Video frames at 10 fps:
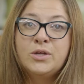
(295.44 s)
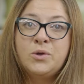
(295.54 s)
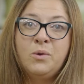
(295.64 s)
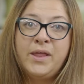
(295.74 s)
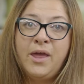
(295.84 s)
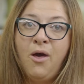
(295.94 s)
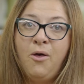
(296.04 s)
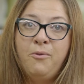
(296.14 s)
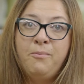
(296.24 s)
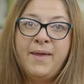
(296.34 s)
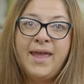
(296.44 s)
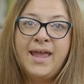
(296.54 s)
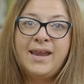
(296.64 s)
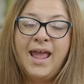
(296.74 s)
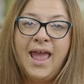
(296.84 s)
totally
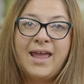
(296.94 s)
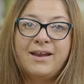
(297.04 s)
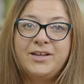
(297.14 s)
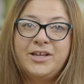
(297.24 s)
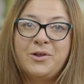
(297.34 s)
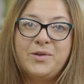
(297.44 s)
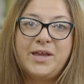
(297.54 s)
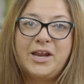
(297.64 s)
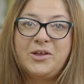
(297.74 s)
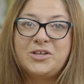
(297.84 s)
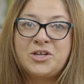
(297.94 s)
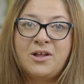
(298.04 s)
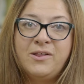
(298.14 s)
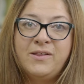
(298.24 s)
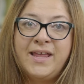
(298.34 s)
open, and you get a good
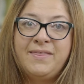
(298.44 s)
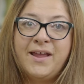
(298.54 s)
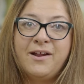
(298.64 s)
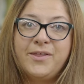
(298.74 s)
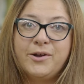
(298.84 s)
chuckle in there.